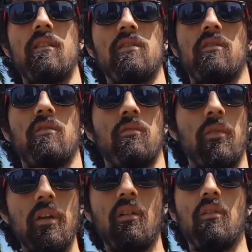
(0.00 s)
These are
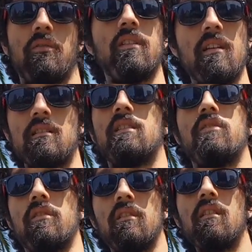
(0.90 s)
real things that
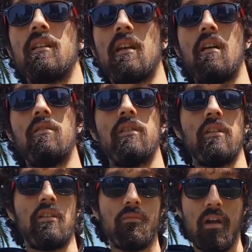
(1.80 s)
you're going to encounter
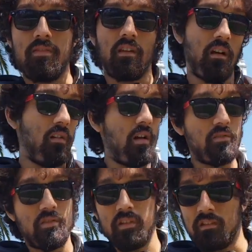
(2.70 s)
here, and you might think, oh, I'll
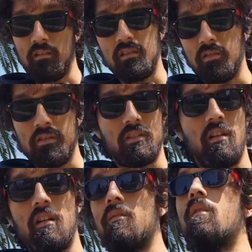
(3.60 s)
just stick to the tourist
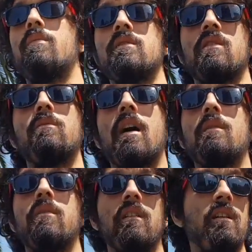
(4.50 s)
area and it won't be so
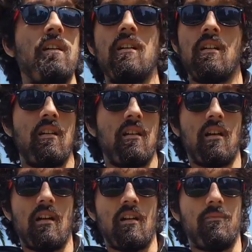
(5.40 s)
bad, but
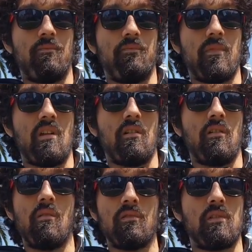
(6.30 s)
there are
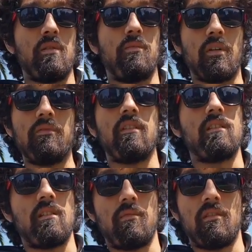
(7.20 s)
homeless people even in
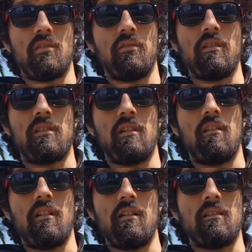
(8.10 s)
some of the tourist
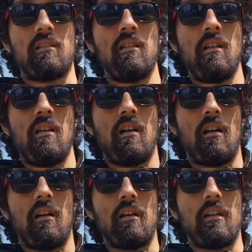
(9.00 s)
areas,
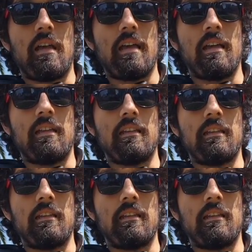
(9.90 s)
and